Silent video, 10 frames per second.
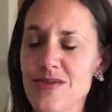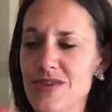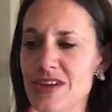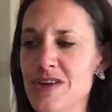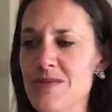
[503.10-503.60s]

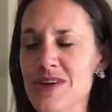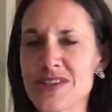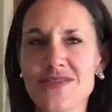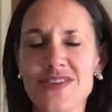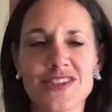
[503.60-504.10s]

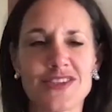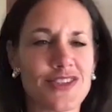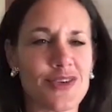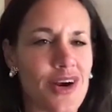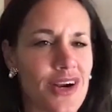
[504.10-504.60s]
most of us are
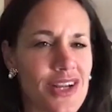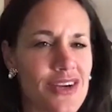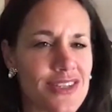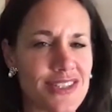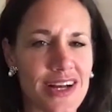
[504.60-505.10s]
so hard on
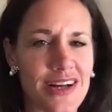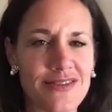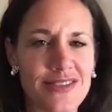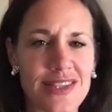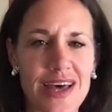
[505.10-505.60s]

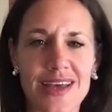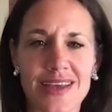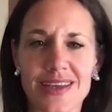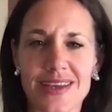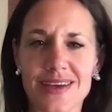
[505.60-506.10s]
ourselves that
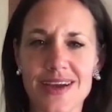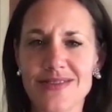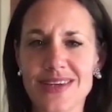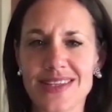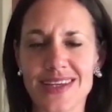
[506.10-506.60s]

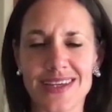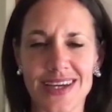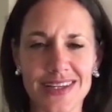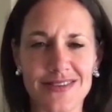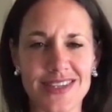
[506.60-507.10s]
everything
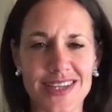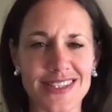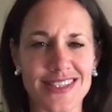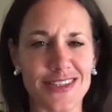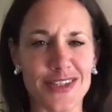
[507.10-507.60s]
kind of
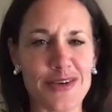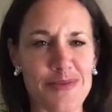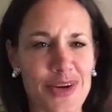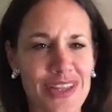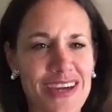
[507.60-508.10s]
tends to look
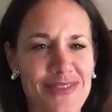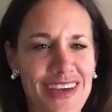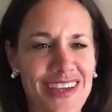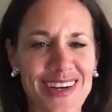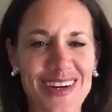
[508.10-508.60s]
more like
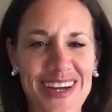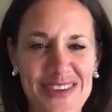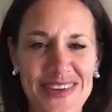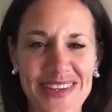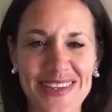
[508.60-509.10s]
failure,
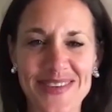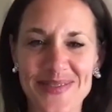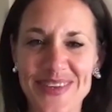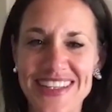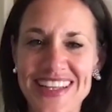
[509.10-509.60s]
even
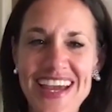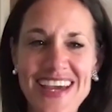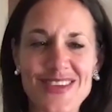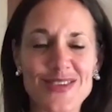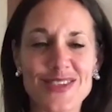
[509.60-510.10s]
when
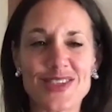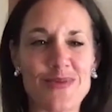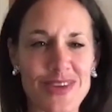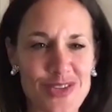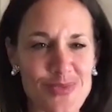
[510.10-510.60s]
there's so
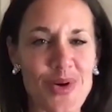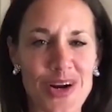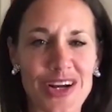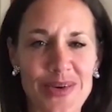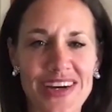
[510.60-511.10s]
much more
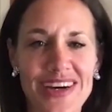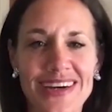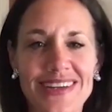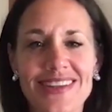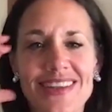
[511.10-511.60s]
going
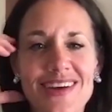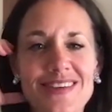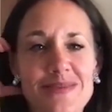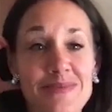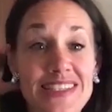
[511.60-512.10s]
on there
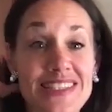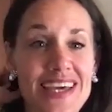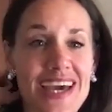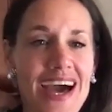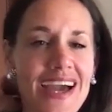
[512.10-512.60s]
than meets
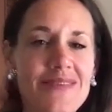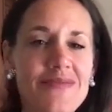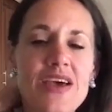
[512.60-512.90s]
the eye.